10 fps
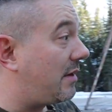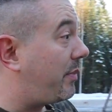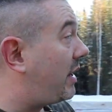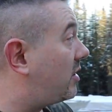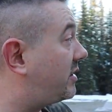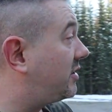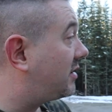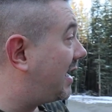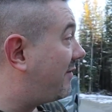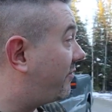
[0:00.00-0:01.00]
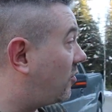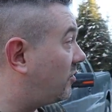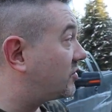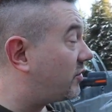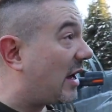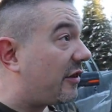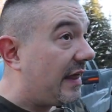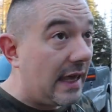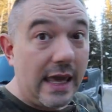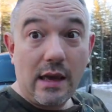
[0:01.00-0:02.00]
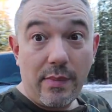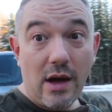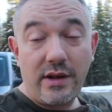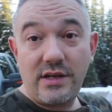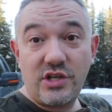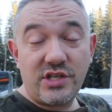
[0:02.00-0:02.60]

appeared in your life almost without thinking about it,